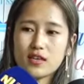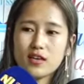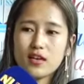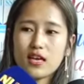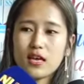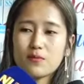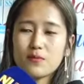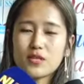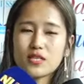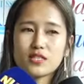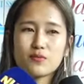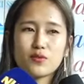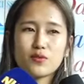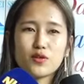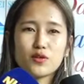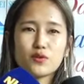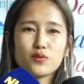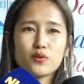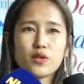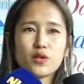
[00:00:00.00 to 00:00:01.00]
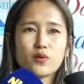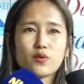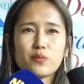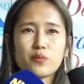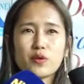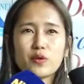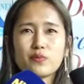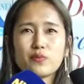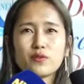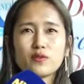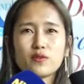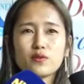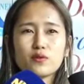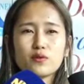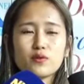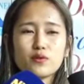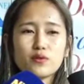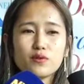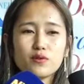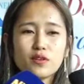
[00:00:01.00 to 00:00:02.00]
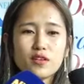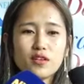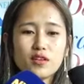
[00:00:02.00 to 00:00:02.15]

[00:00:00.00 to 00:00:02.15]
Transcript: MSW, there were people who